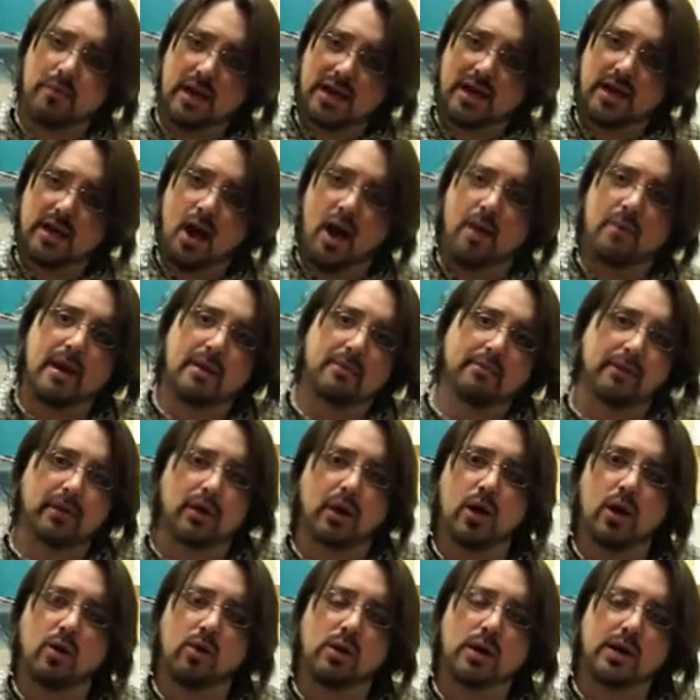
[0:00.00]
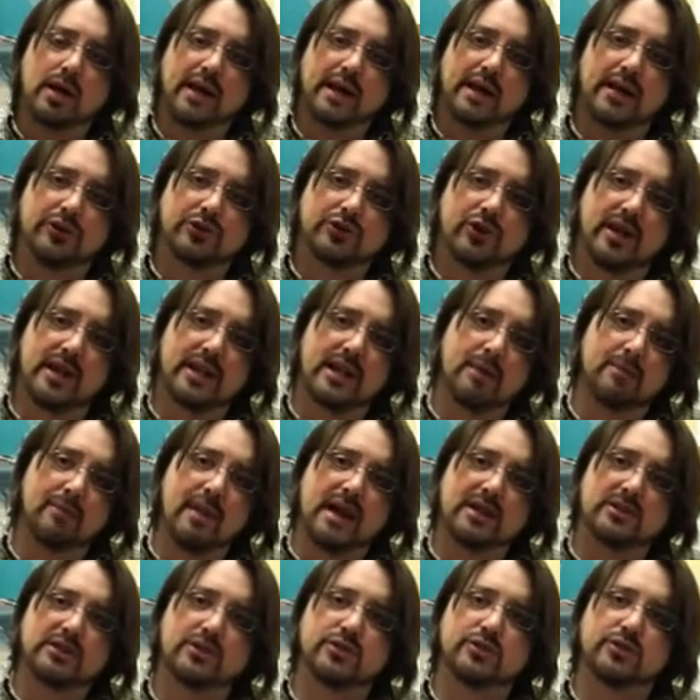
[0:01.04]
make a comment below and I'll try to get
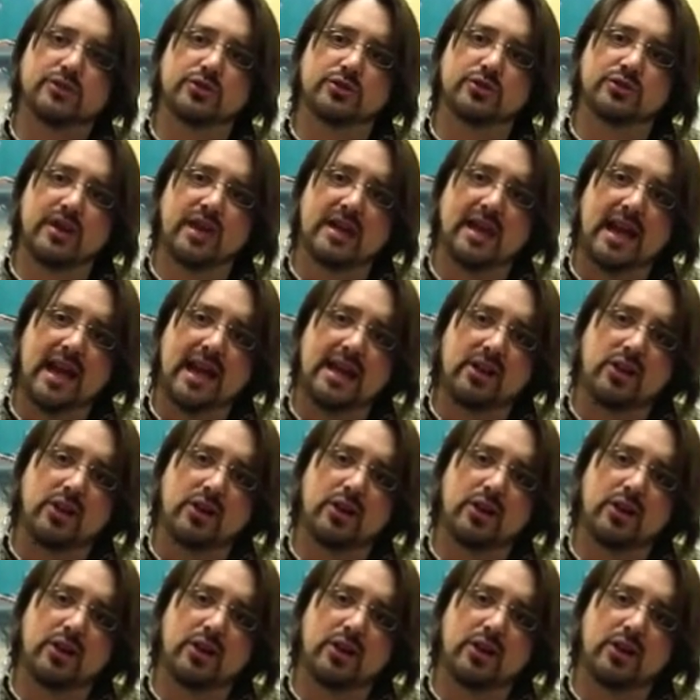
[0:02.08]
back to you as soon as I can.